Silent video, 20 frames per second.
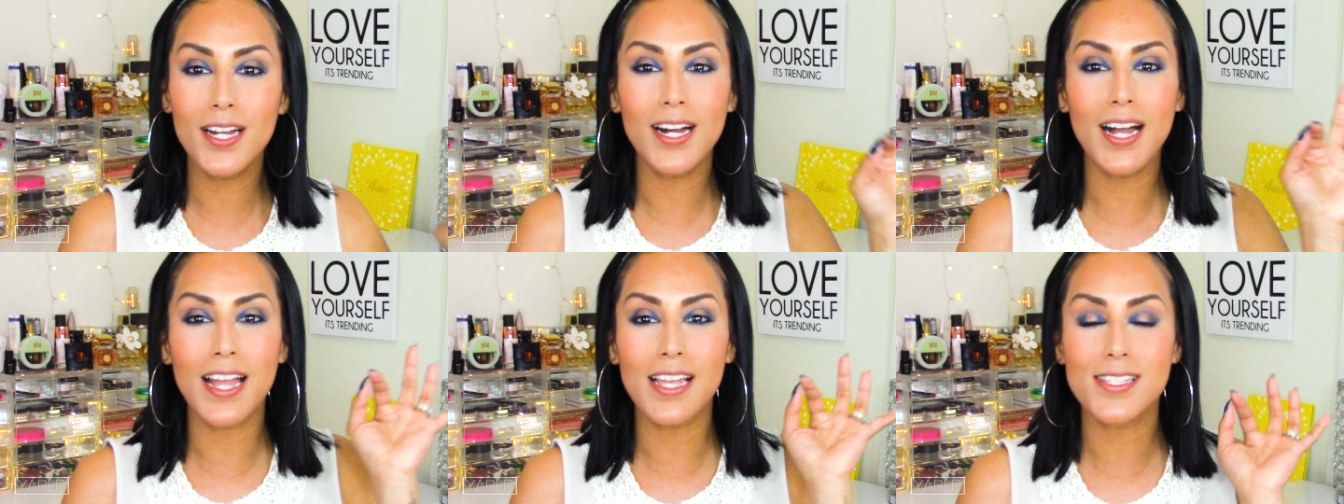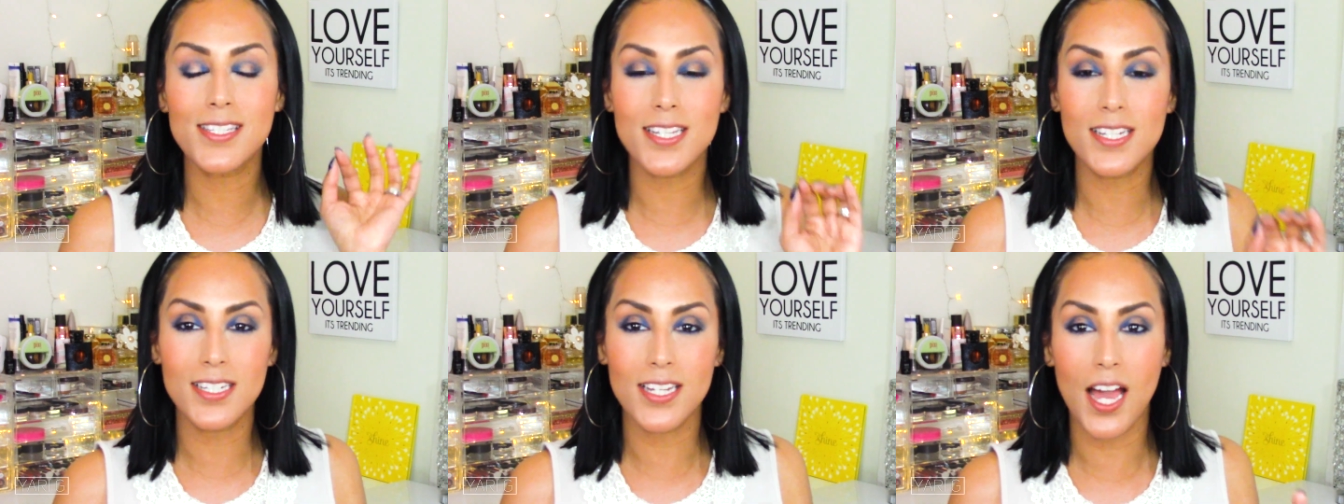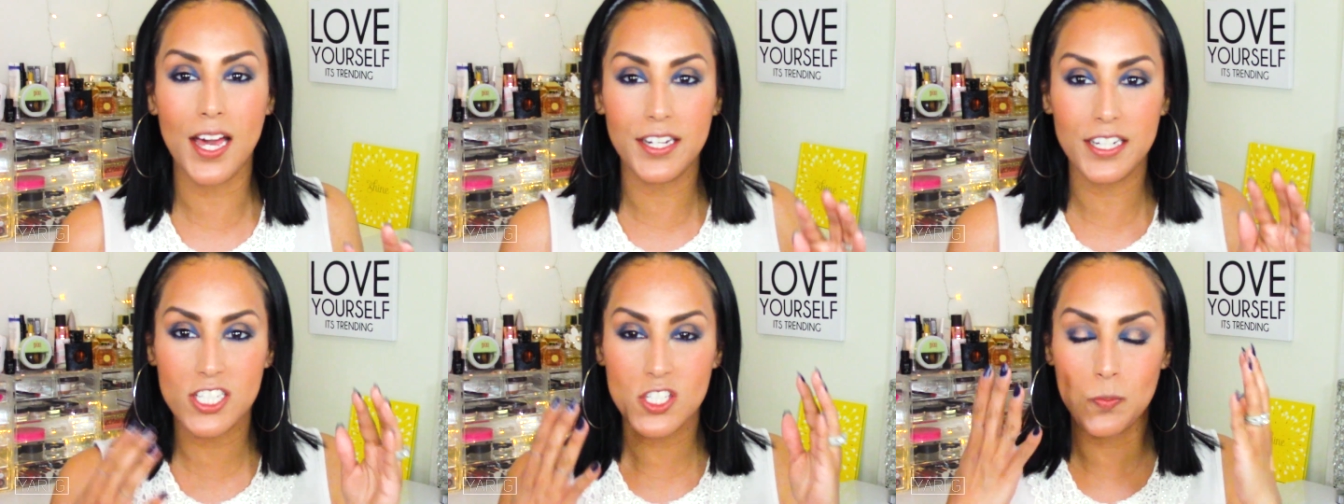I did
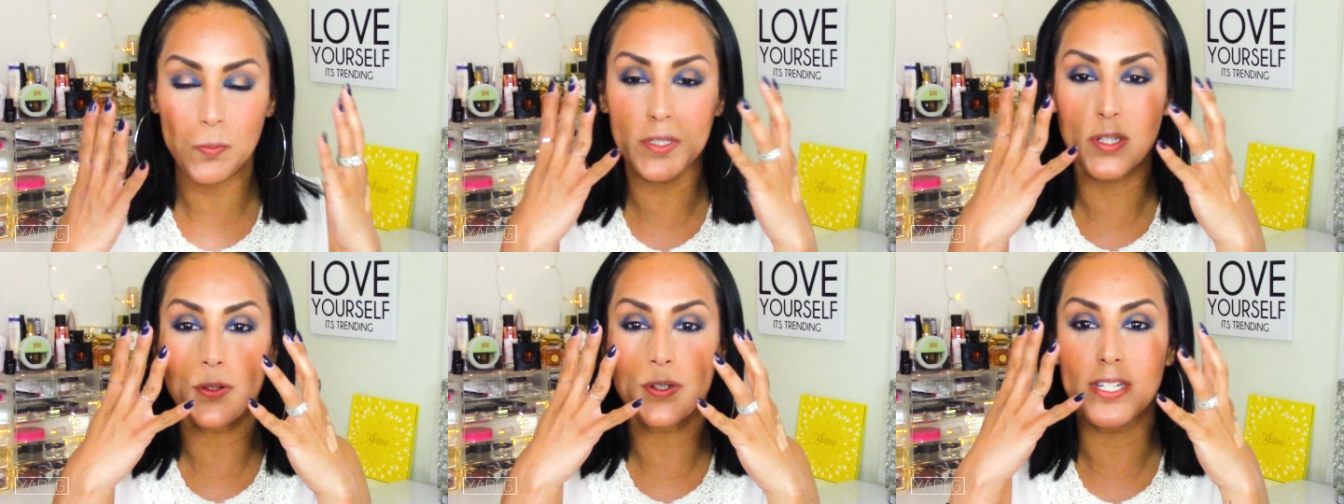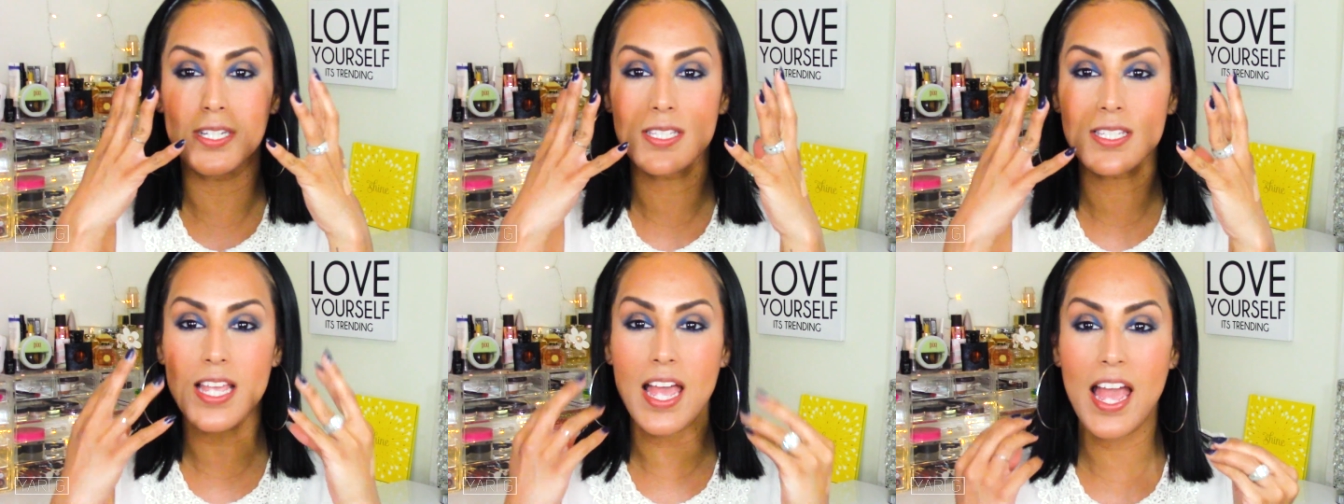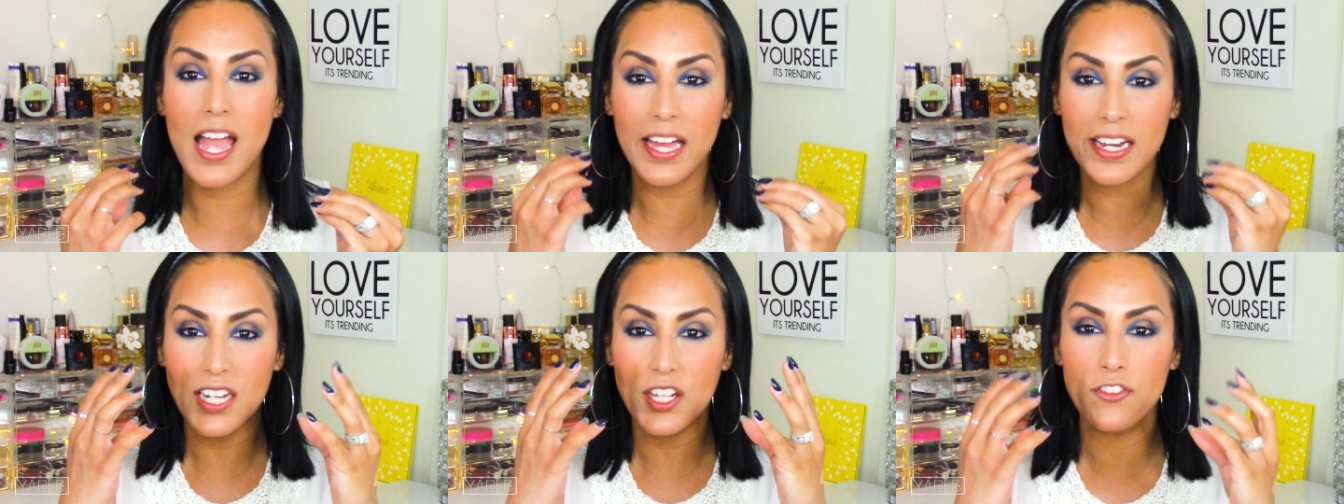not experience
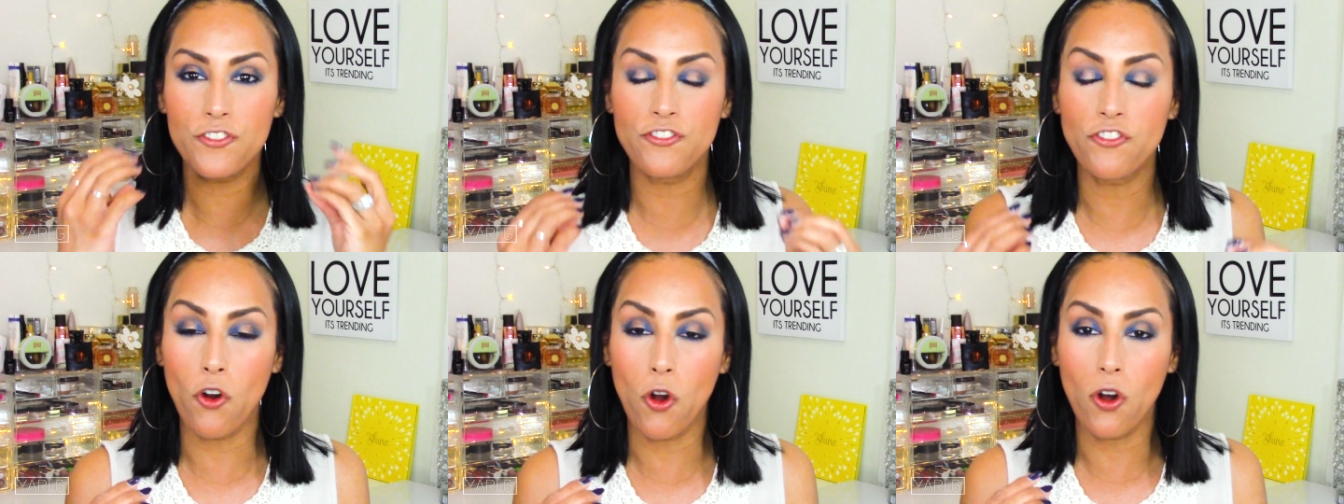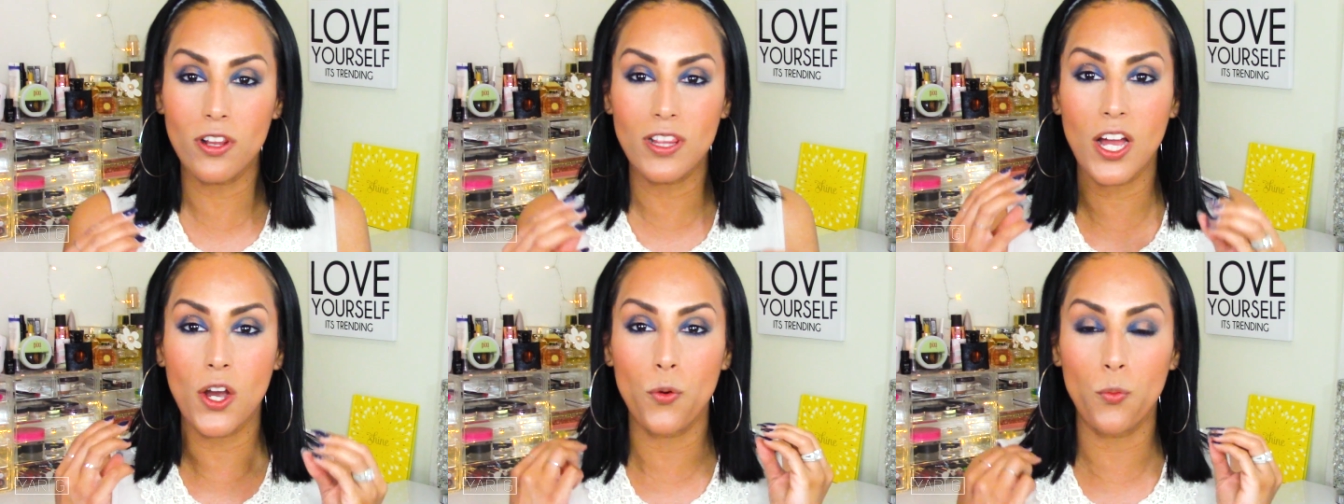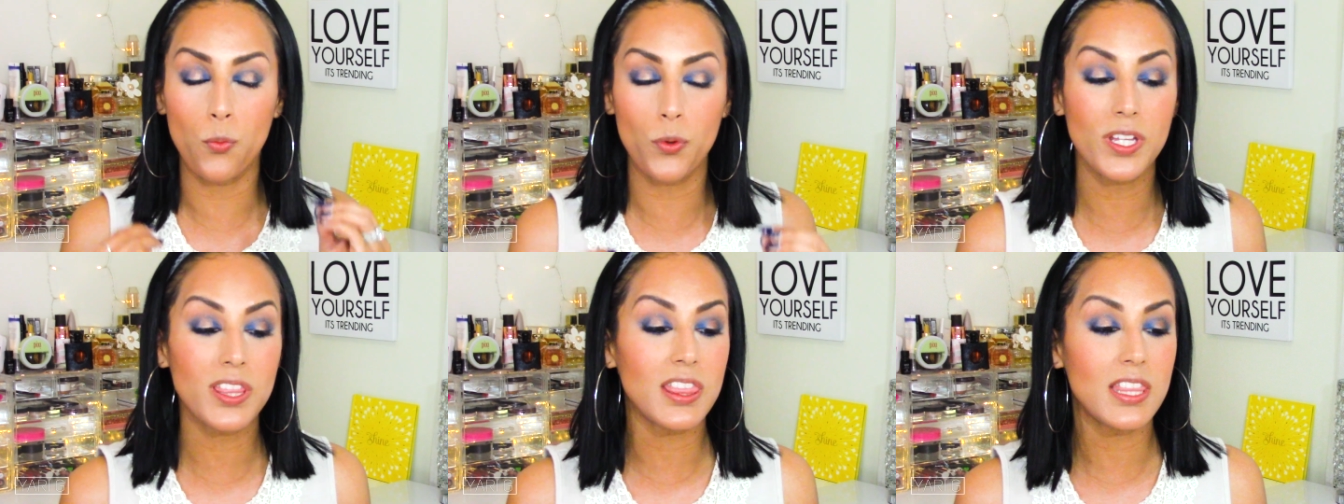any
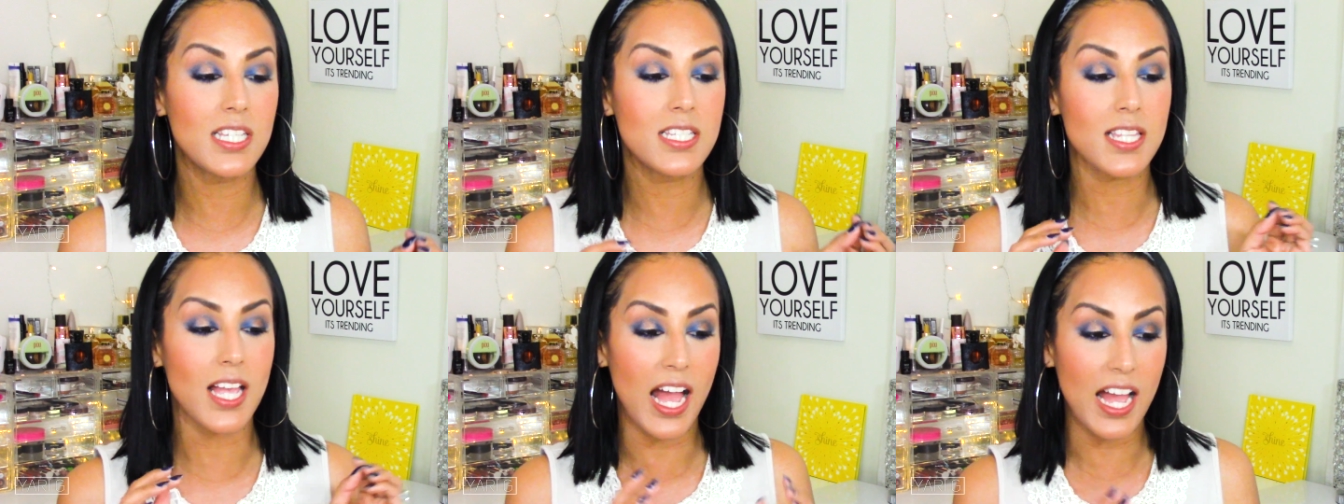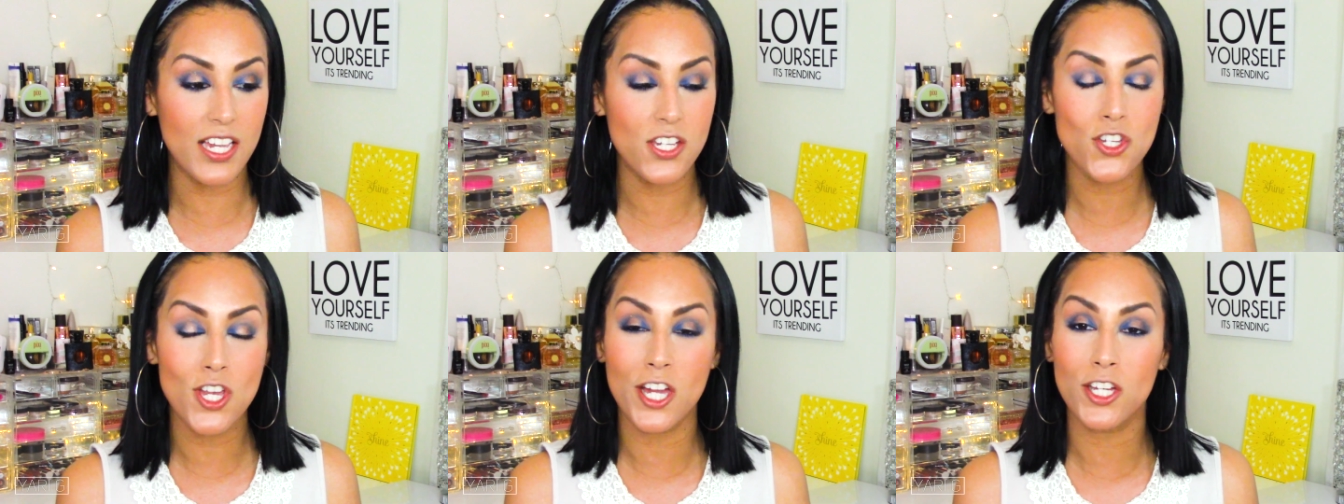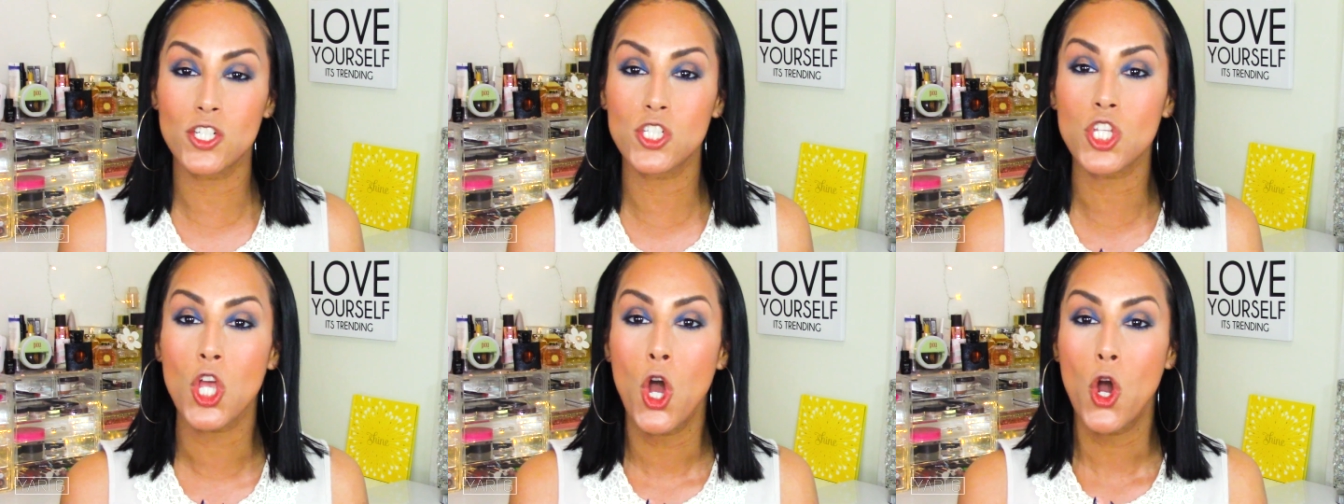fallout with these
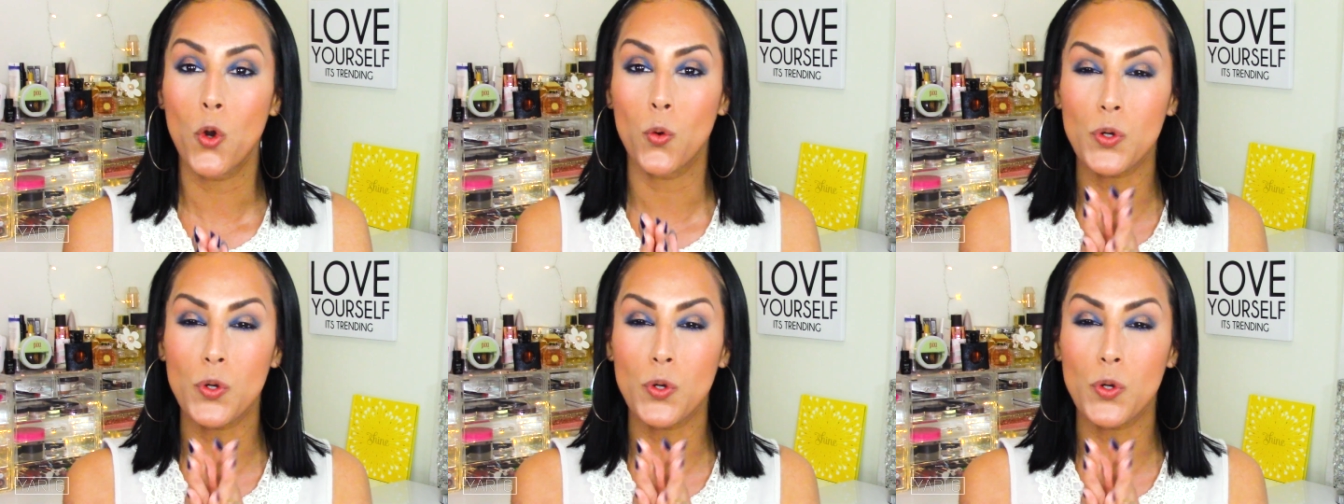eyeshadows,